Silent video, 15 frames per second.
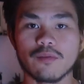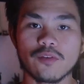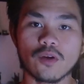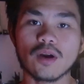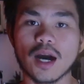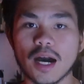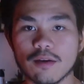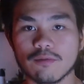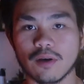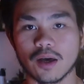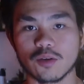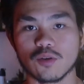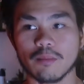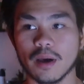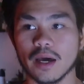If you're a
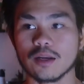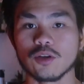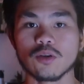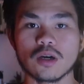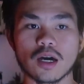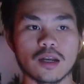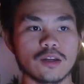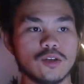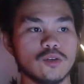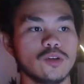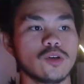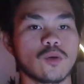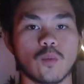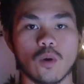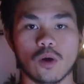high-value man, you gotta do
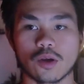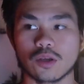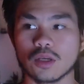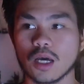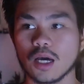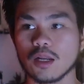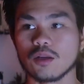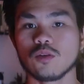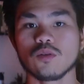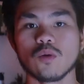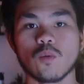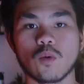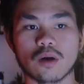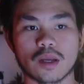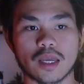your work, you gotta do the
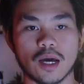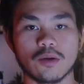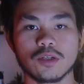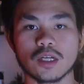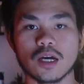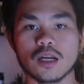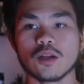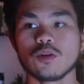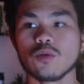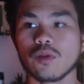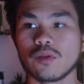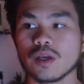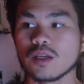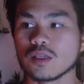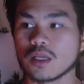workout, you gotta do
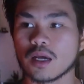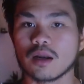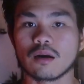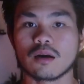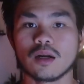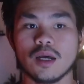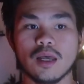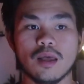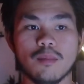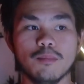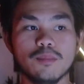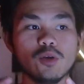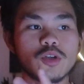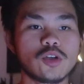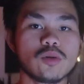things that are
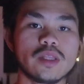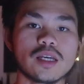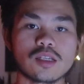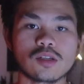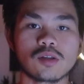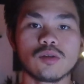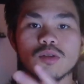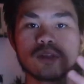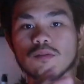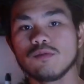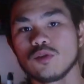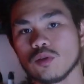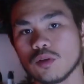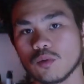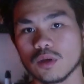mutually
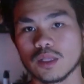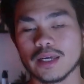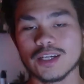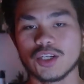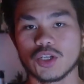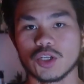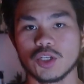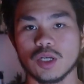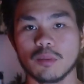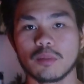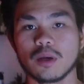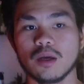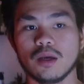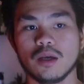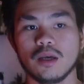exclusive to the
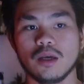relationship.